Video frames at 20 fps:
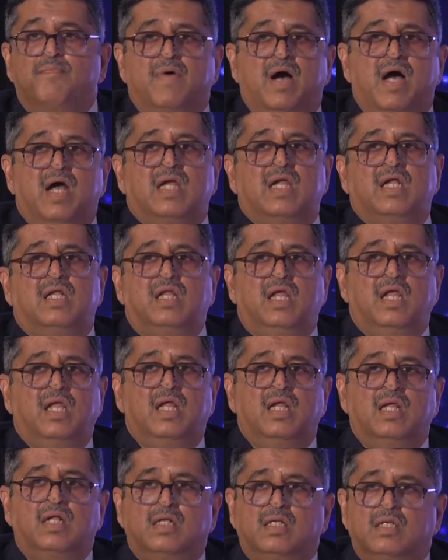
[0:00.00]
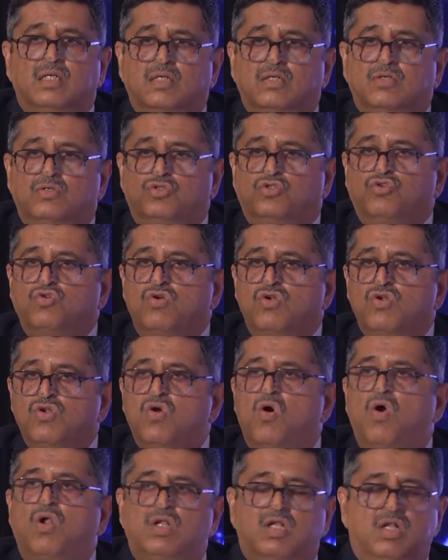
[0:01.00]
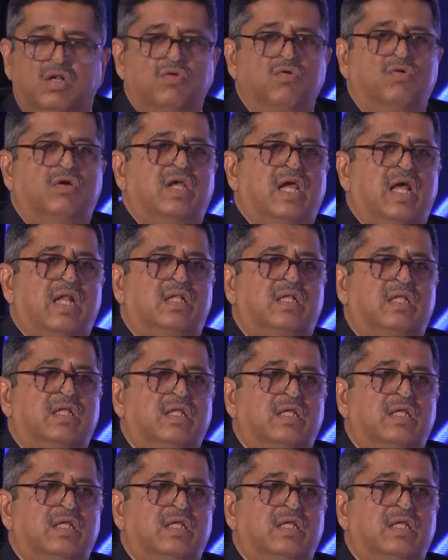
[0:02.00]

marketing should not look at